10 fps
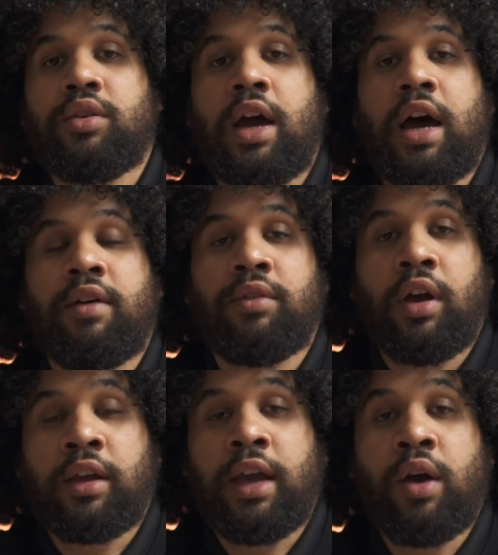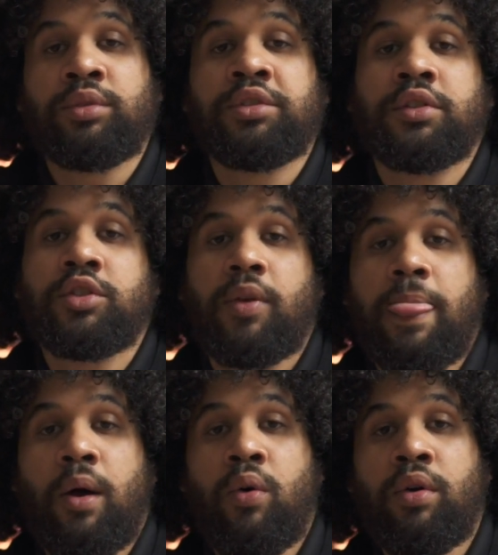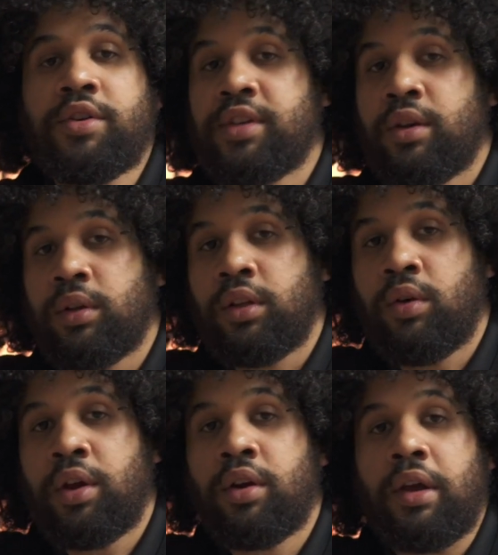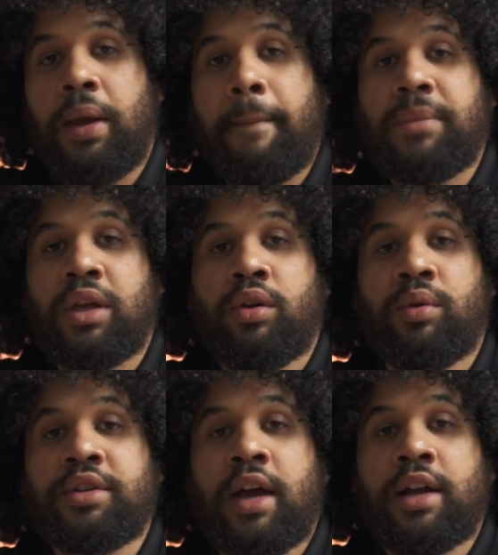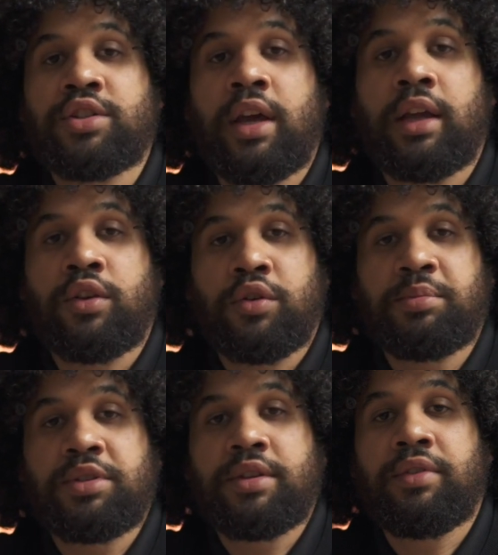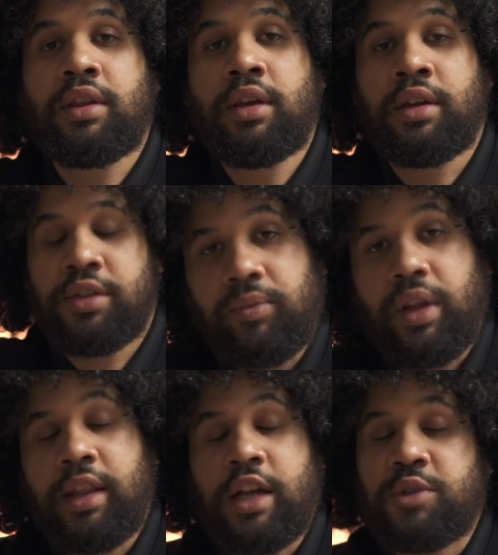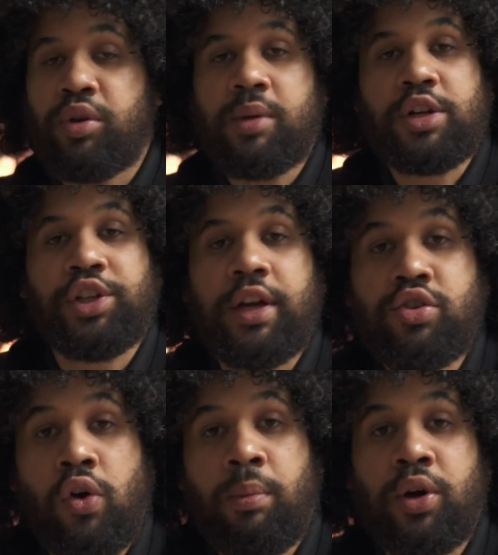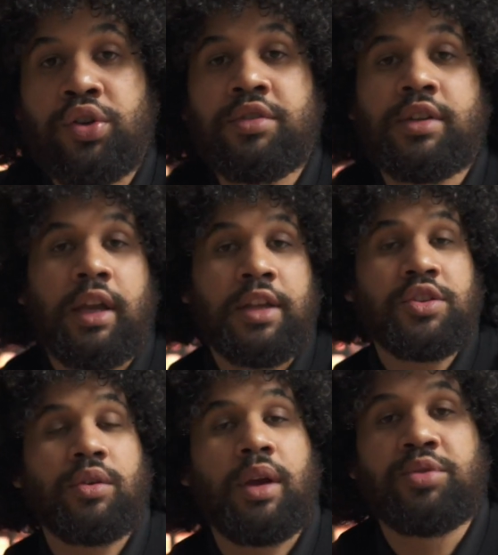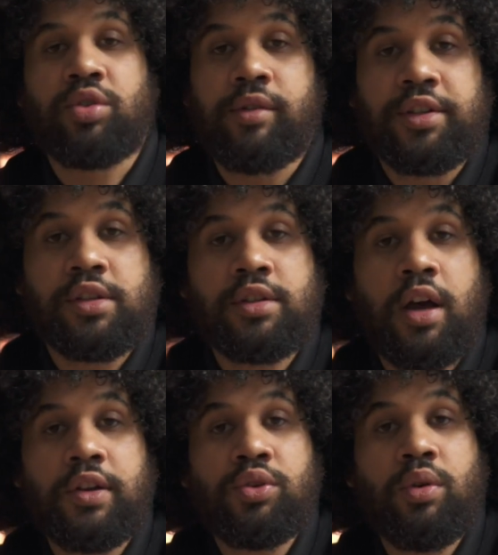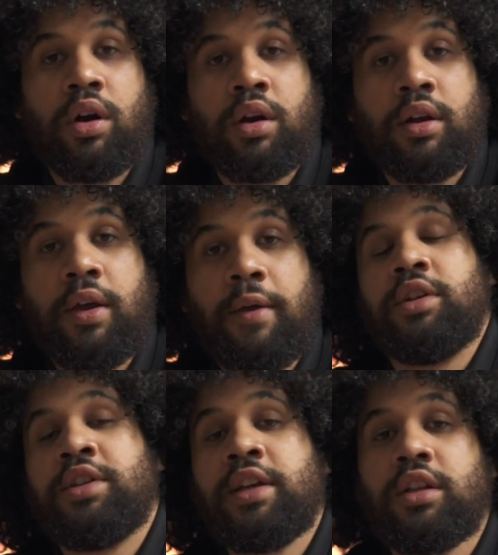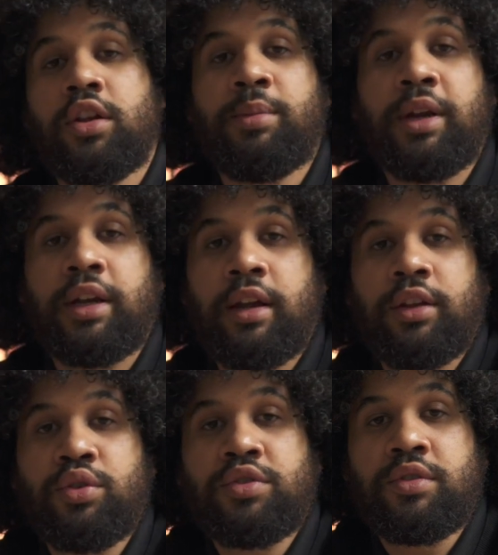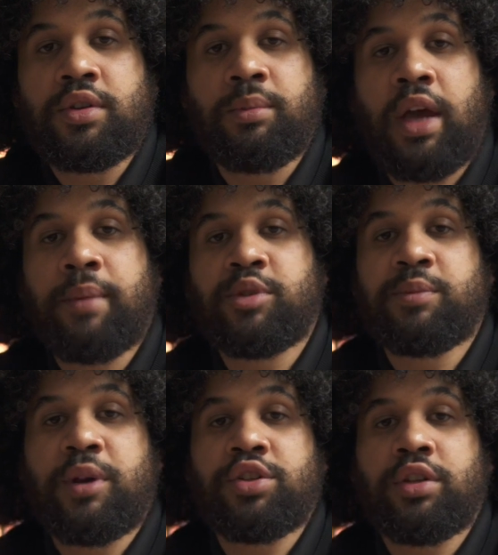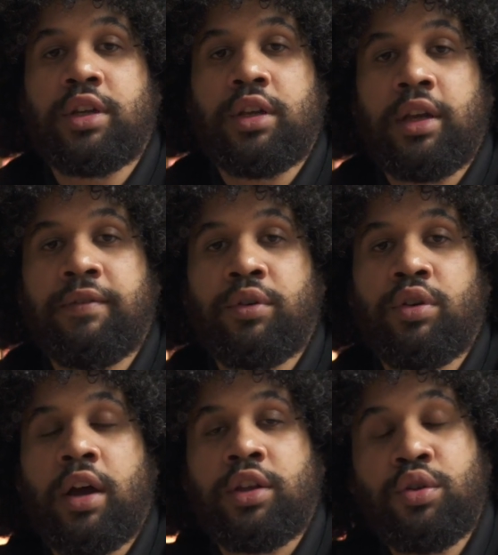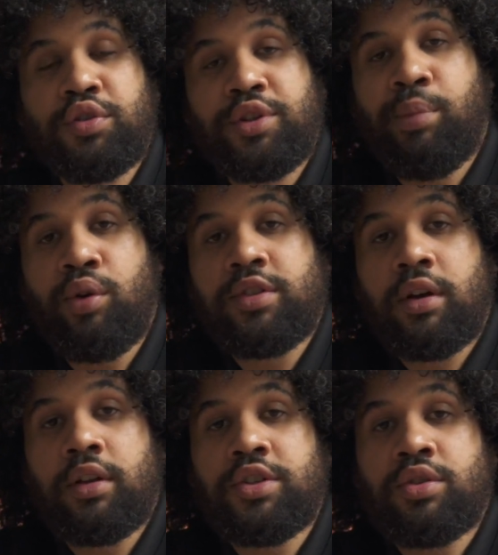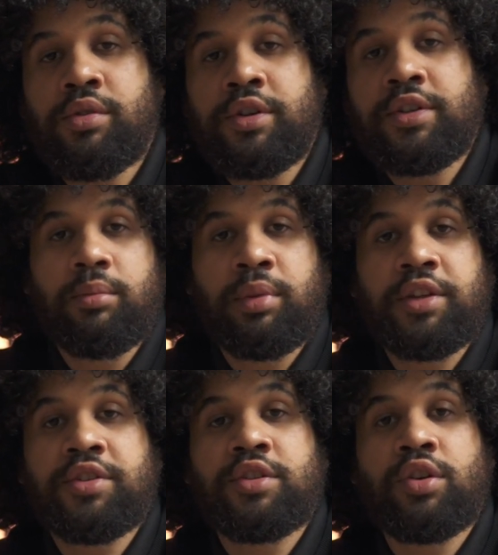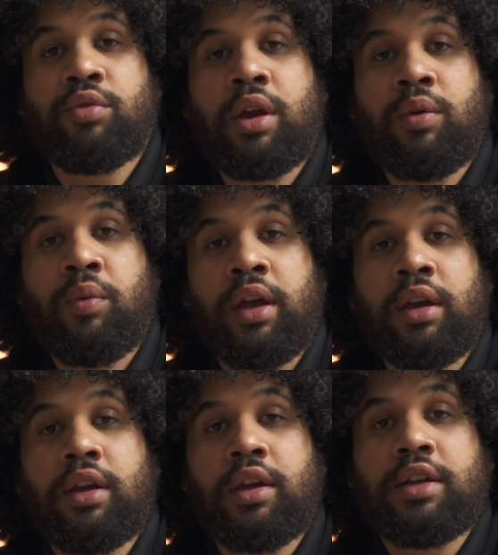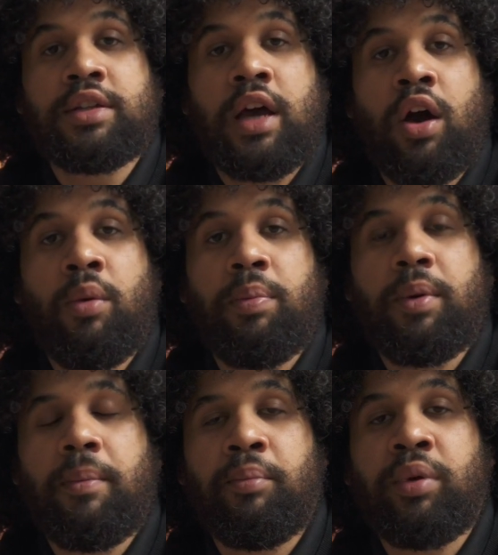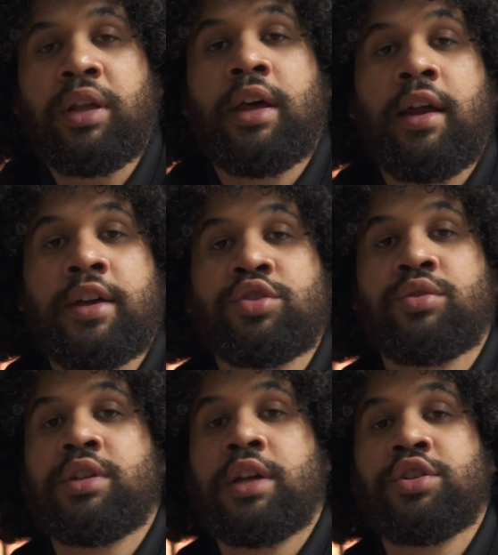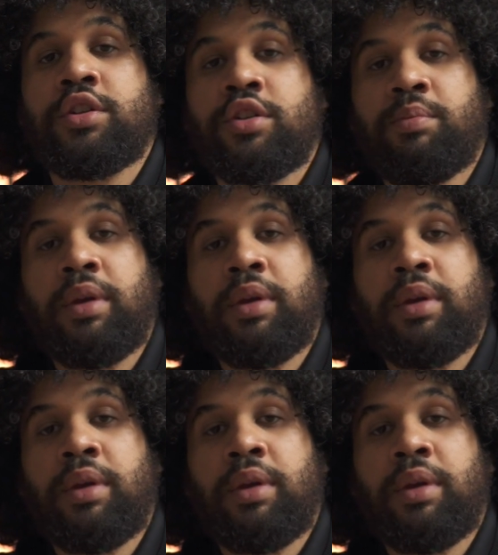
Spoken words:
you have accountants, or say you're a lawyer, you can always hashtag those specific things. And that's pretty much how you go about using Instagram stories. It's not too hard. It takes a little bit getting used to sometimes, especially if you're not used to posting on the stories, but this is a great way to help bring that extra attention to your